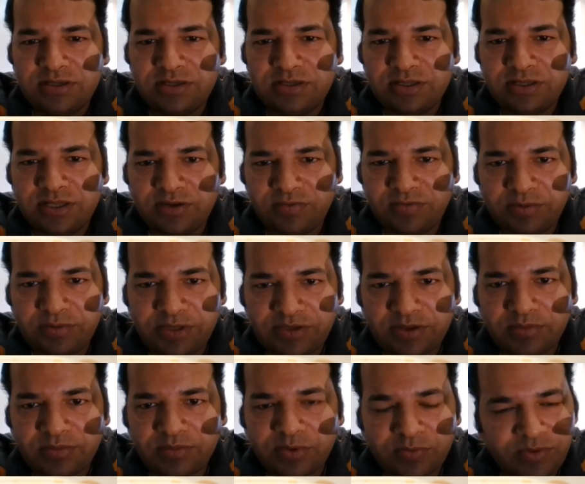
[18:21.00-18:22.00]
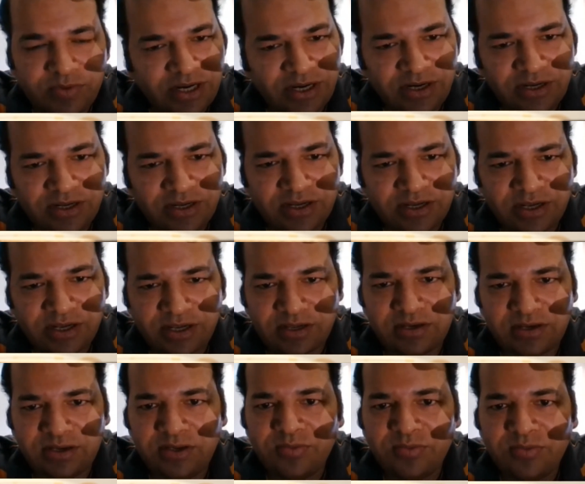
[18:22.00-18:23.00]
there will be some overhead,
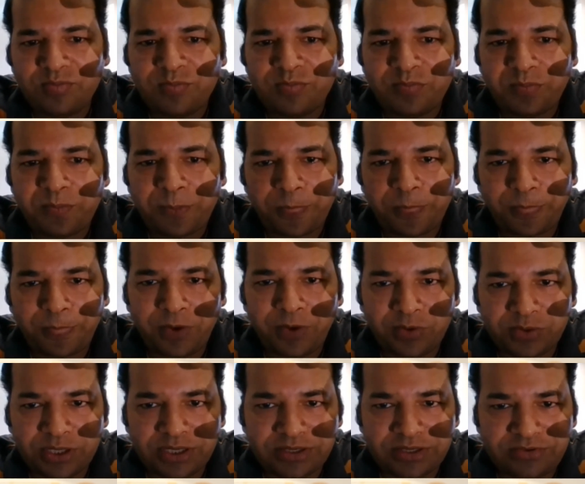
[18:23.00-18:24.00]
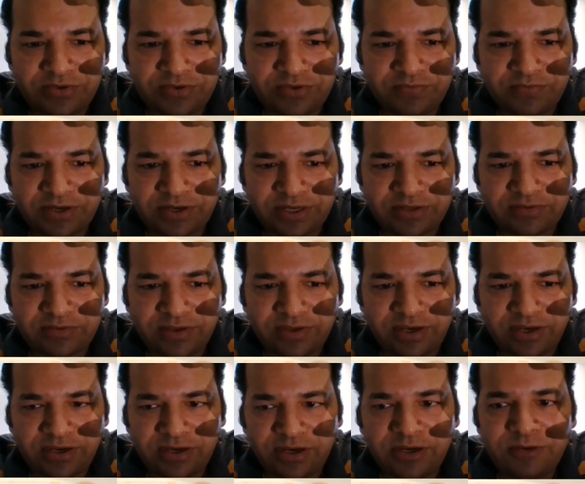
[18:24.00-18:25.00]
agree, on the ciphertext
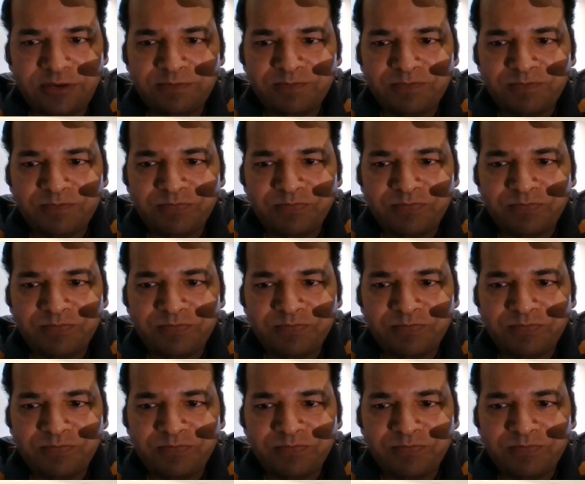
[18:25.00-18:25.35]
side, right?